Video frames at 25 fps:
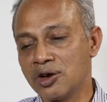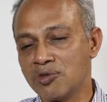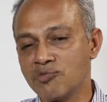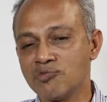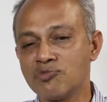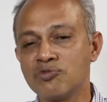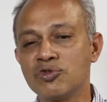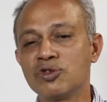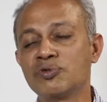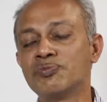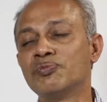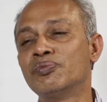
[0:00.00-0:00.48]

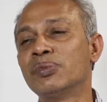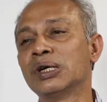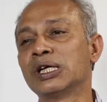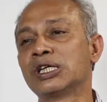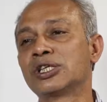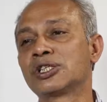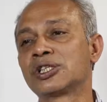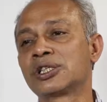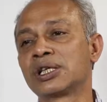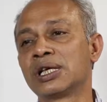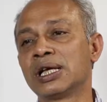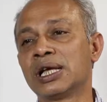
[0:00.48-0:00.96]

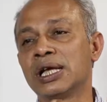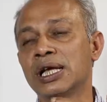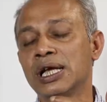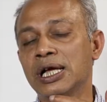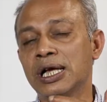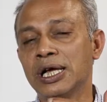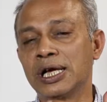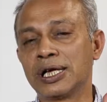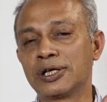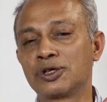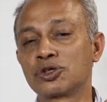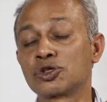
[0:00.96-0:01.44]
movements
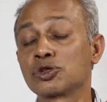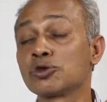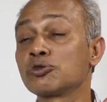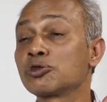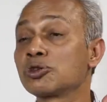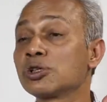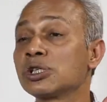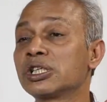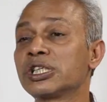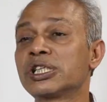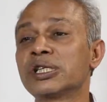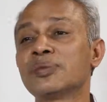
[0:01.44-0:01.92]
and
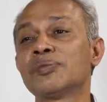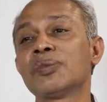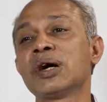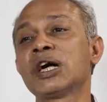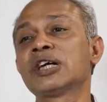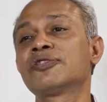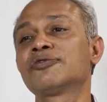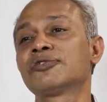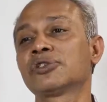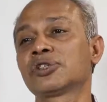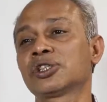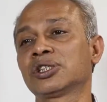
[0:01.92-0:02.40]
social
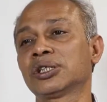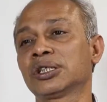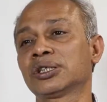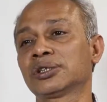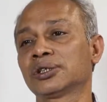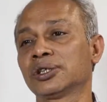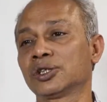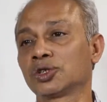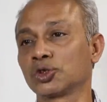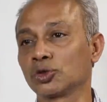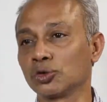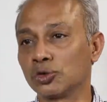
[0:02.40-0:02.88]
demand for
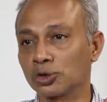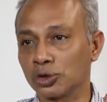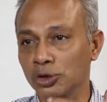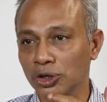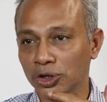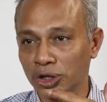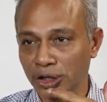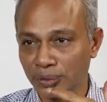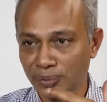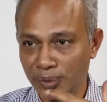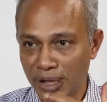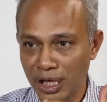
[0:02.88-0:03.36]
justice,
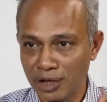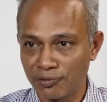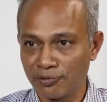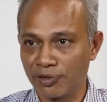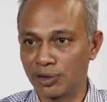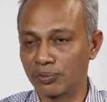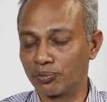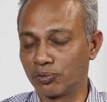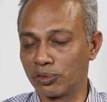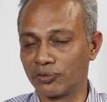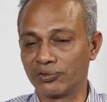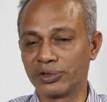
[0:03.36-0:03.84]
social demand
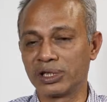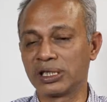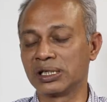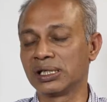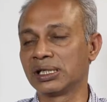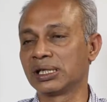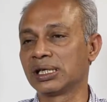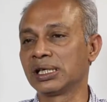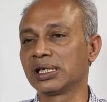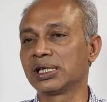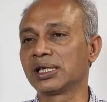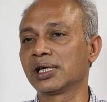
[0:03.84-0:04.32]
for
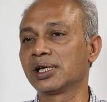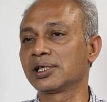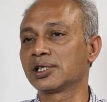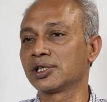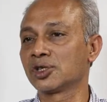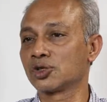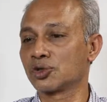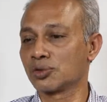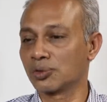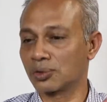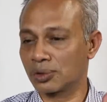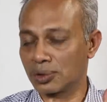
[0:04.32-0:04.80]
poverty
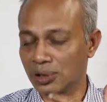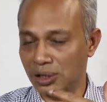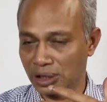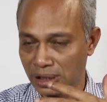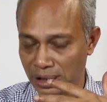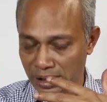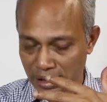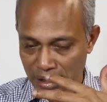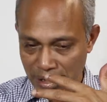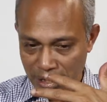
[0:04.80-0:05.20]
eradication, social